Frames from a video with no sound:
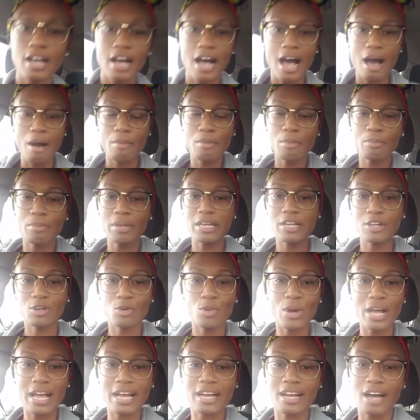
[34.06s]
I'm gonna be
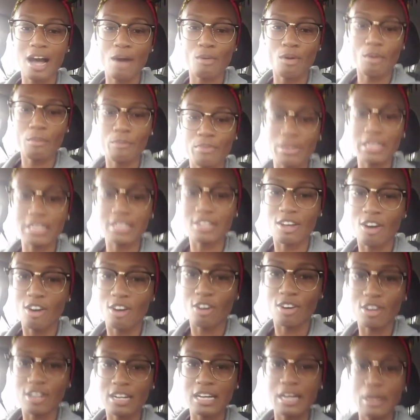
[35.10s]
quick. I won't be
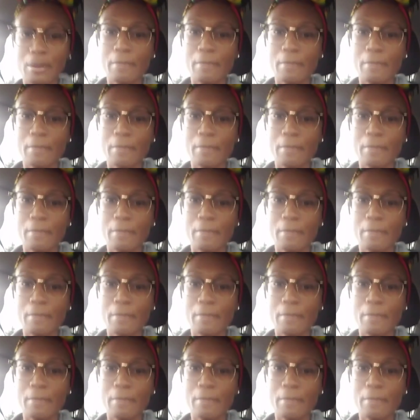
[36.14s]
long.